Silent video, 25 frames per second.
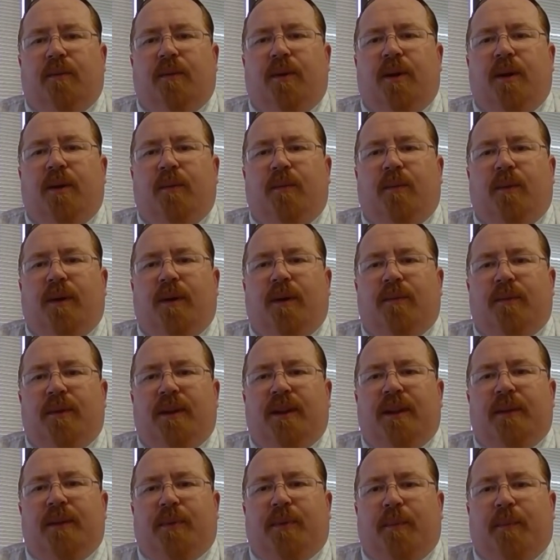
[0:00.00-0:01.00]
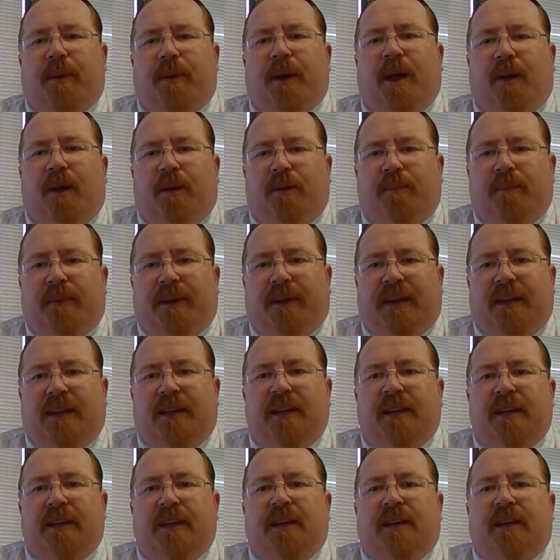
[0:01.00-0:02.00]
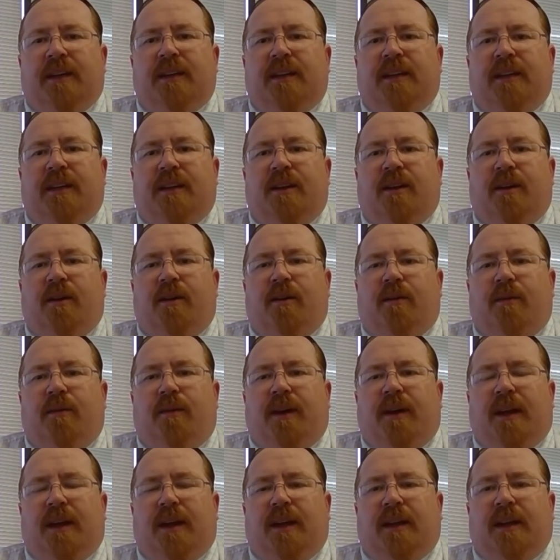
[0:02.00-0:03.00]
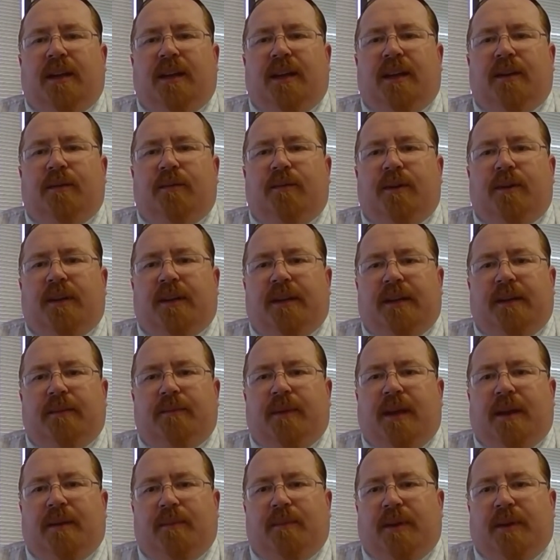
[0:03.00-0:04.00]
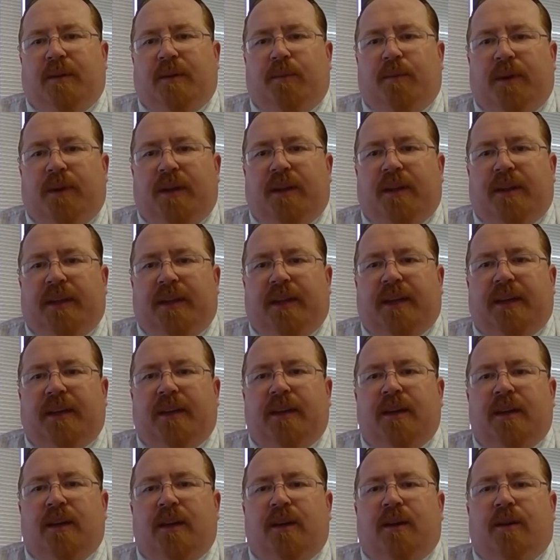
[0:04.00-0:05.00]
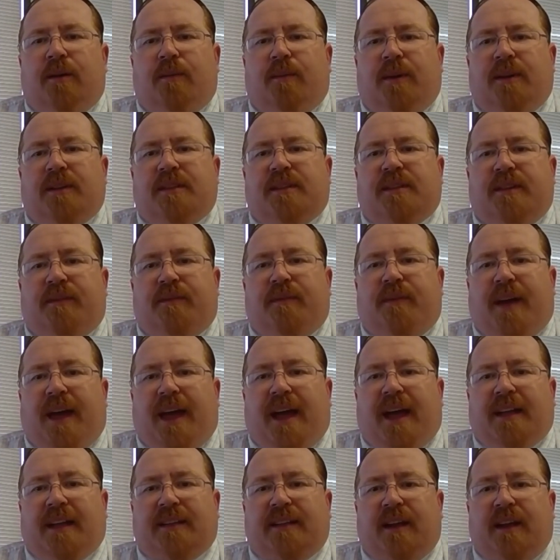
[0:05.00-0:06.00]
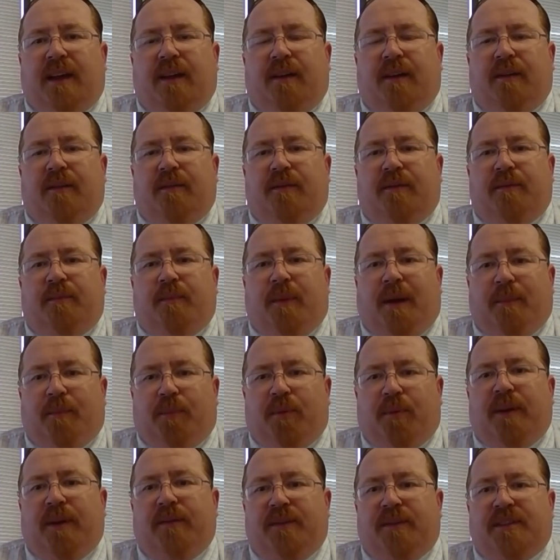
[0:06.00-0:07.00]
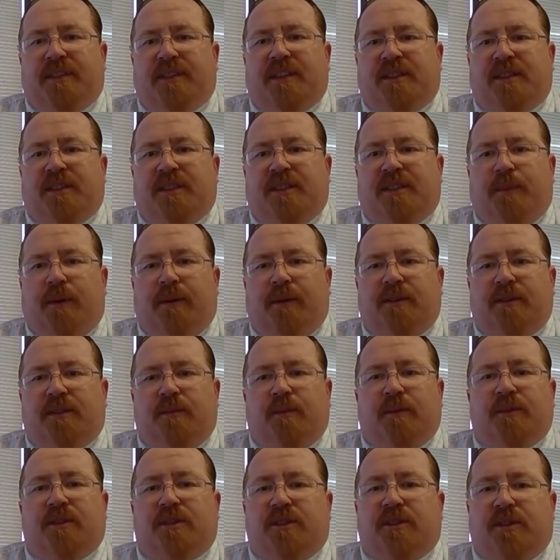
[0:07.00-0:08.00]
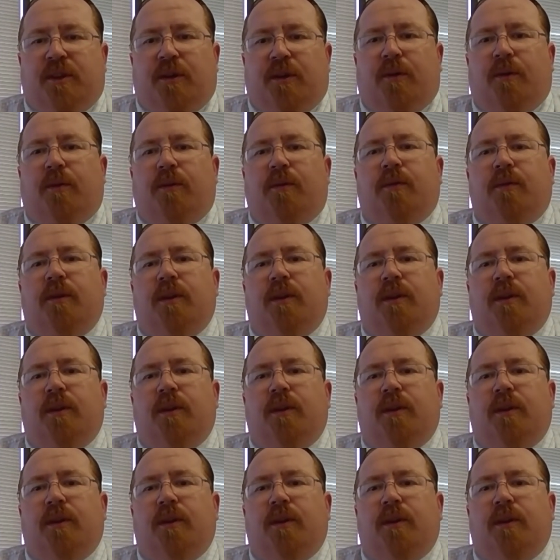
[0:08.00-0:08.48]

what really propelled me you know and, and really made me willing was the fact of my previous experience was so